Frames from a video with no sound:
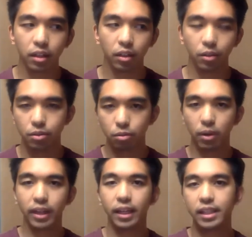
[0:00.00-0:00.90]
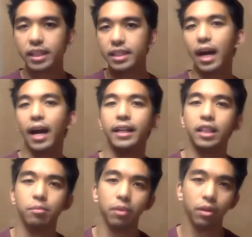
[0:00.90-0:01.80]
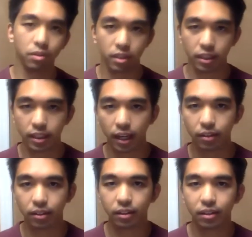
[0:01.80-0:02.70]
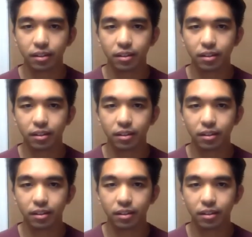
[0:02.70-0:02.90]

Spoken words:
There was a way that he tied them all together.